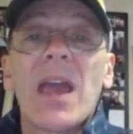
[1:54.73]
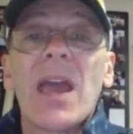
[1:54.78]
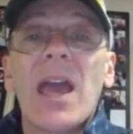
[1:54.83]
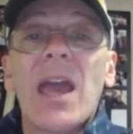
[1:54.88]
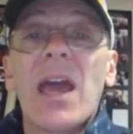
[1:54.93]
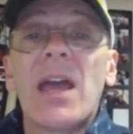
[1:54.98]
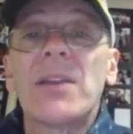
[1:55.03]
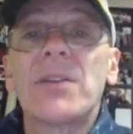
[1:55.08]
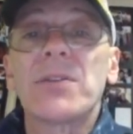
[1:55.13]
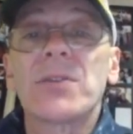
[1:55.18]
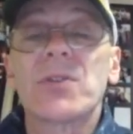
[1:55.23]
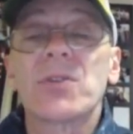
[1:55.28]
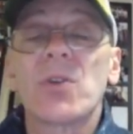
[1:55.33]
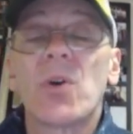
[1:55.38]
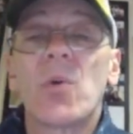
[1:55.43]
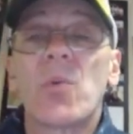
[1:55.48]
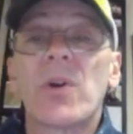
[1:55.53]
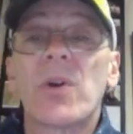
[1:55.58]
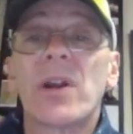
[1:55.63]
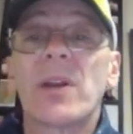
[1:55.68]
And
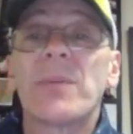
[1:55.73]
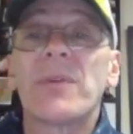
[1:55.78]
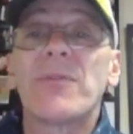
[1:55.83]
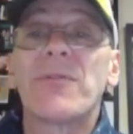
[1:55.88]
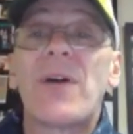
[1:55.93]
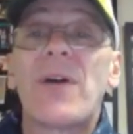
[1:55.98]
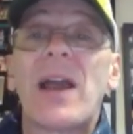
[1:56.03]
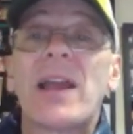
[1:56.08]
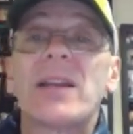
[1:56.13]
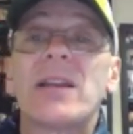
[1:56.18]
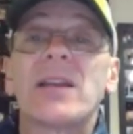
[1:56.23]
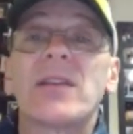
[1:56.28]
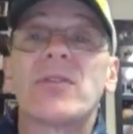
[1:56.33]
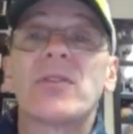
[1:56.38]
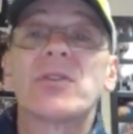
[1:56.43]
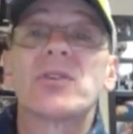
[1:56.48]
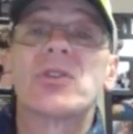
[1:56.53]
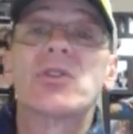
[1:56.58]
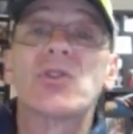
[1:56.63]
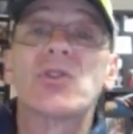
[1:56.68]
so we're going to be finding the